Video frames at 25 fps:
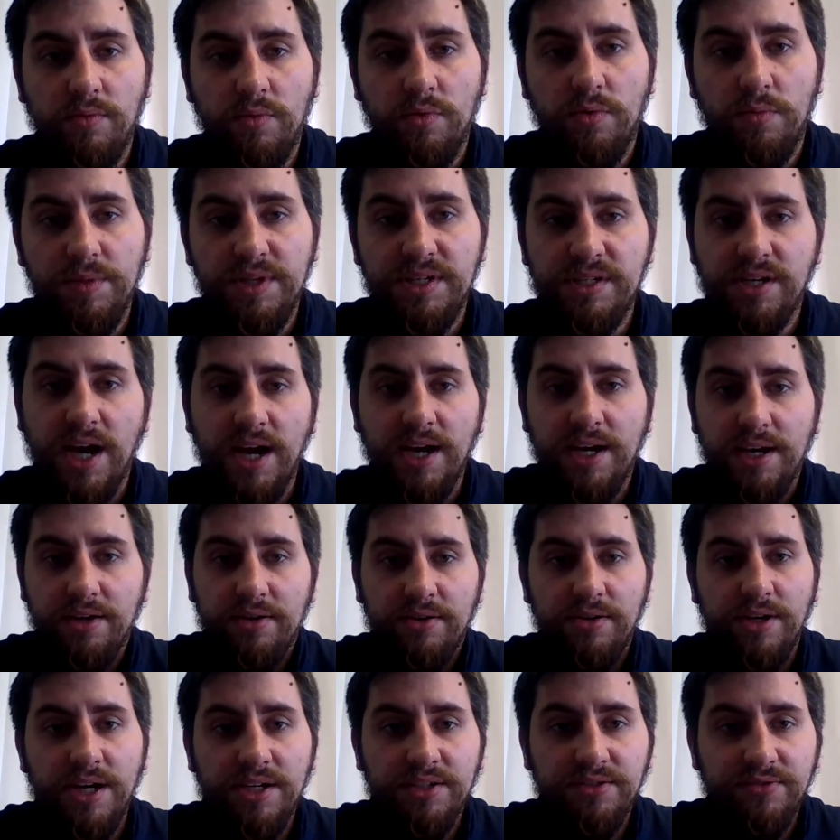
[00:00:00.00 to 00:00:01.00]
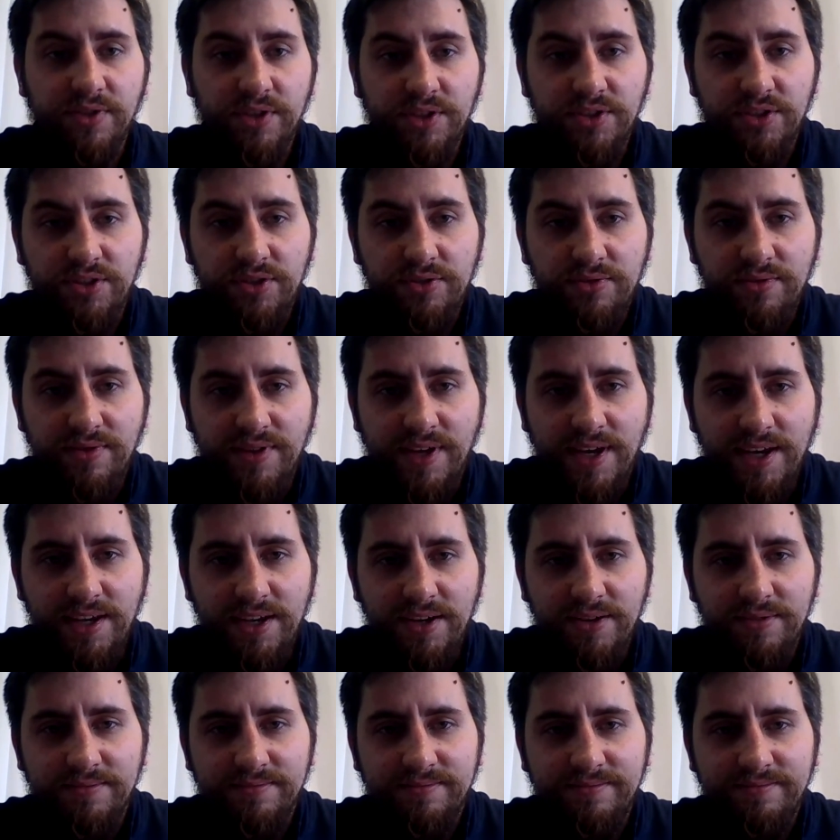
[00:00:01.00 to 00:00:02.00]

we'll be talking to you guys very soon. Thank you.